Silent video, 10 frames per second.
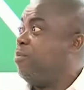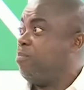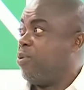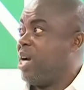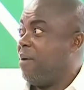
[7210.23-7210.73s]

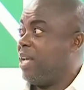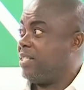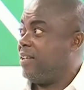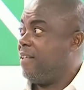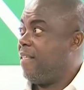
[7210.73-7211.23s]
program na
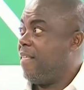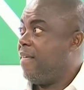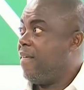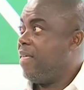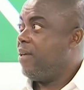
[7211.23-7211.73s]
se oh
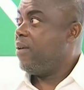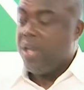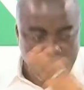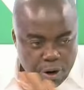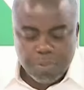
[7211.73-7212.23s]
no ni ho
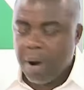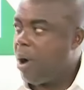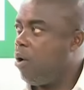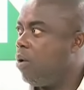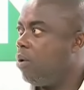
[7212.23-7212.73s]
aduchum ama
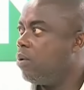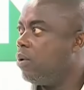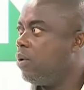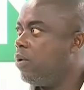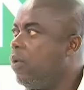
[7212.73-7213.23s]
okay
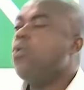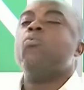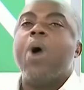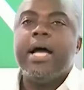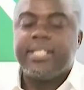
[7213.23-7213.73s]
education minister
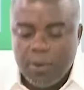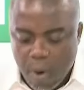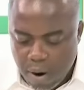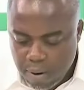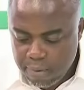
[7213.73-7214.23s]
wansi
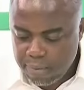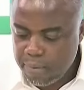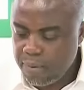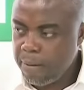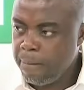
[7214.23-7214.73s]
ho
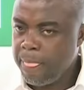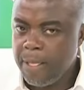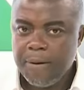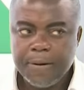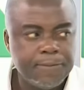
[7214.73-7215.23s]

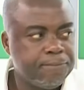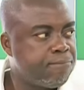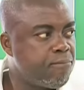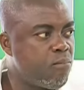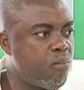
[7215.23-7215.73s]
no person the
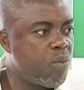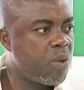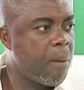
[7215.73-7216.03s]
only minister